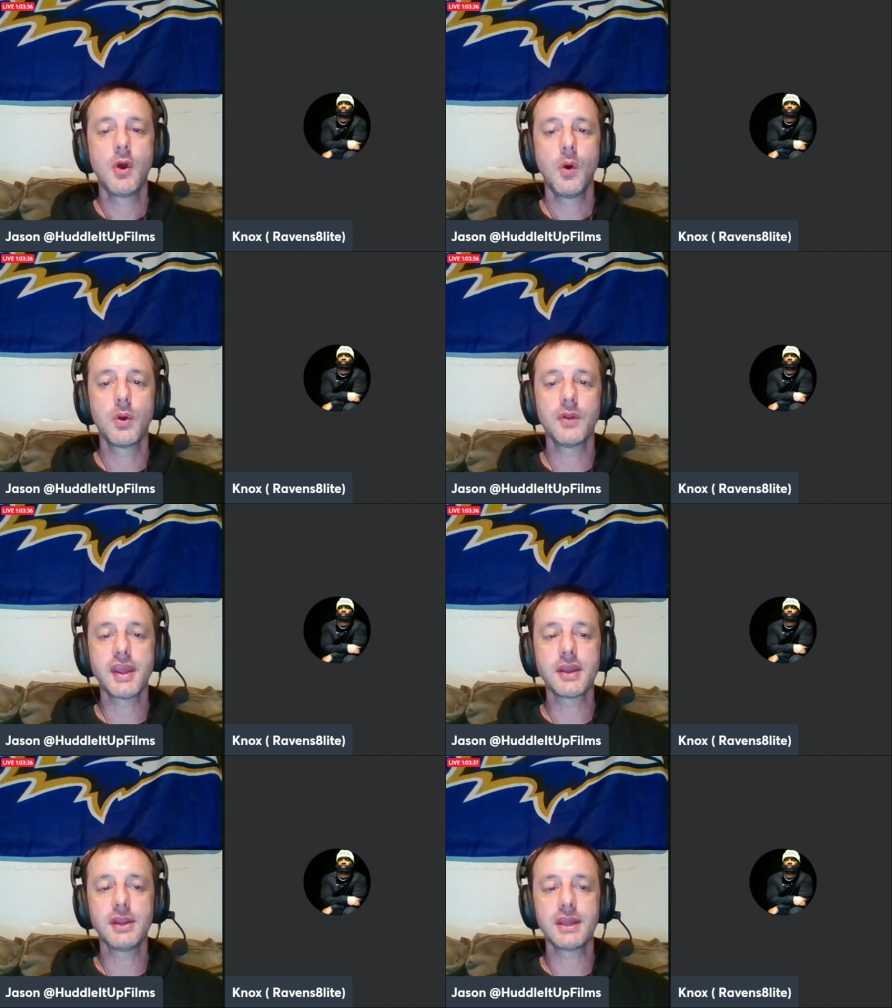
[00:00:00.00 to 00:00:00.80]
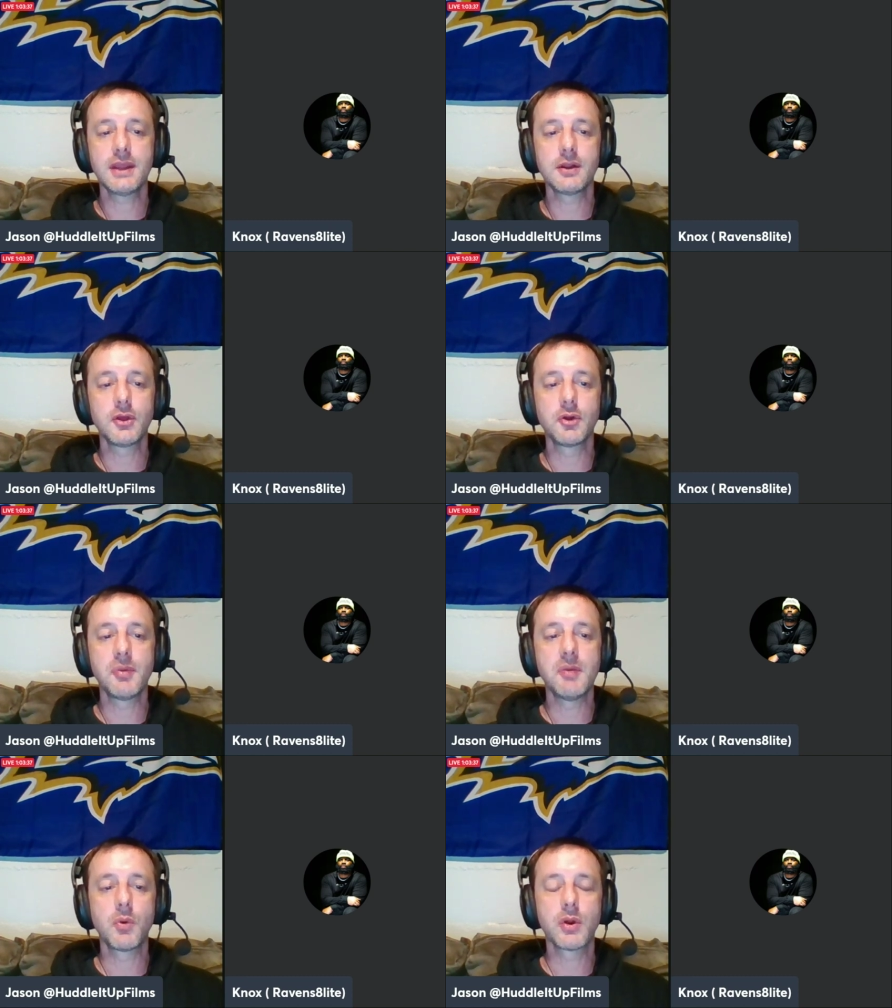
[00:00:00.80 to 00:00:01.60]
Or are they going to get a little
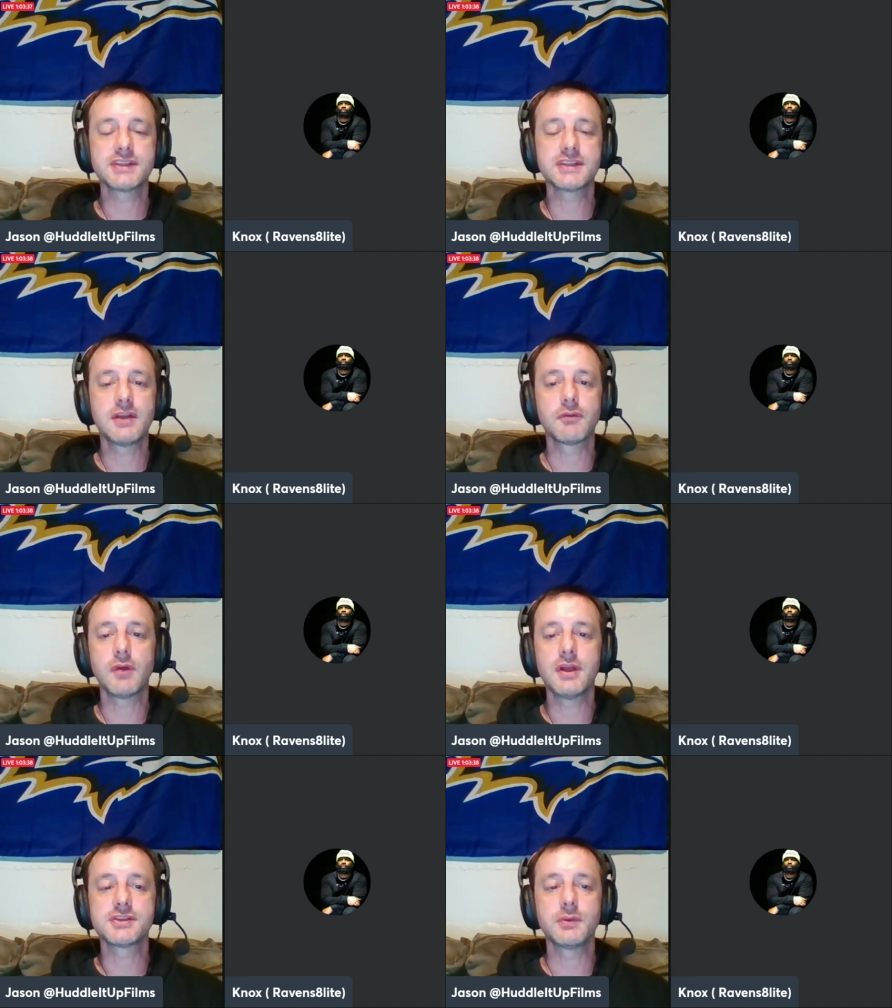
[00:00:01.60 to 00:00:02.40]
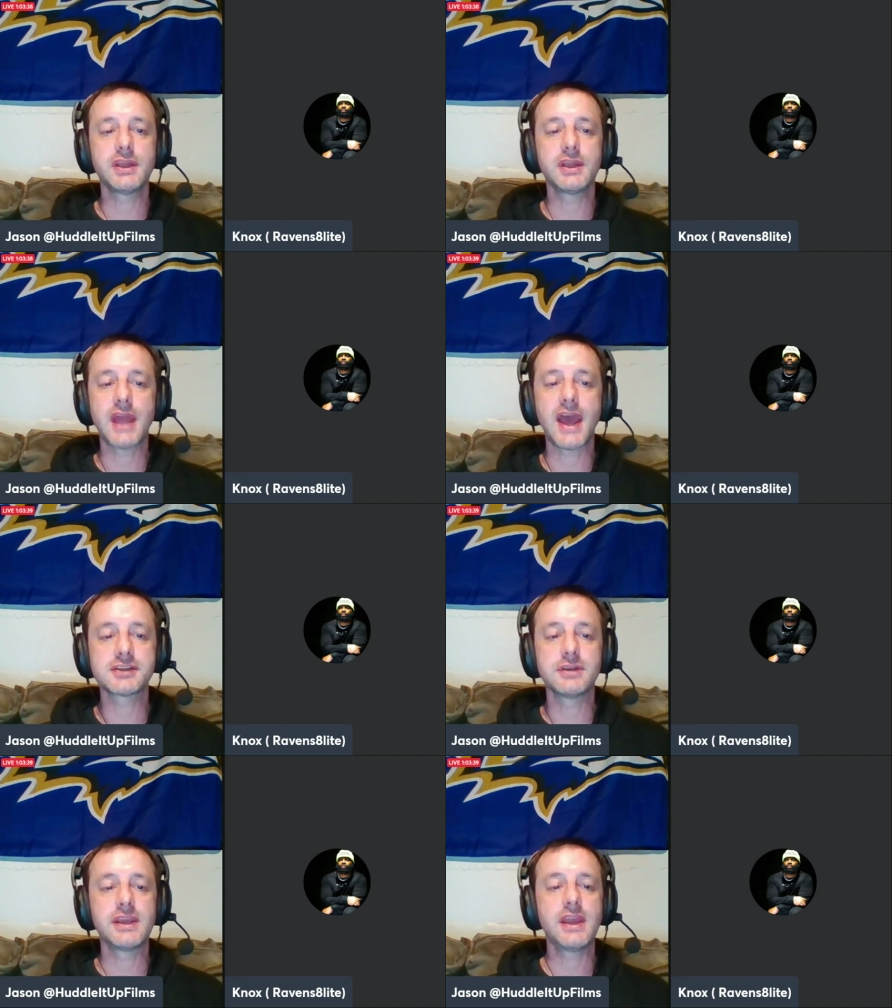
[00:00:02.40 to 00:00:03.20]
bit more extended run so we can
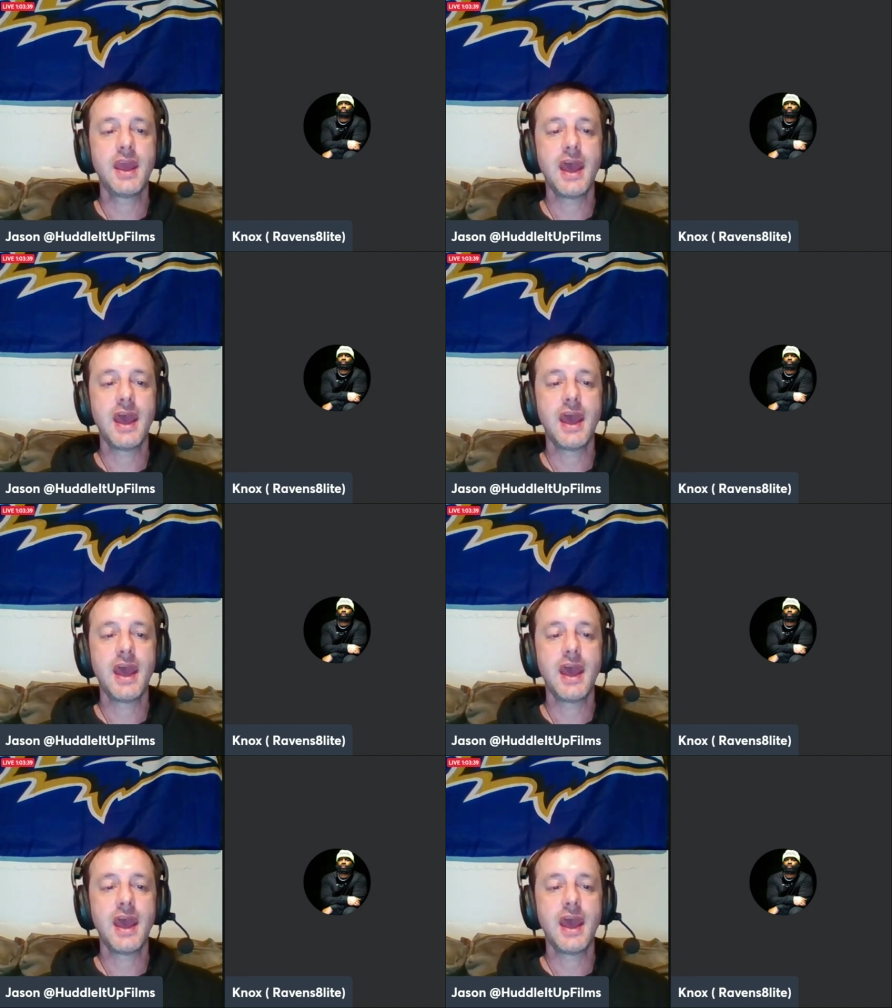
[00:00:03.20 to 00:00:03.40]
actually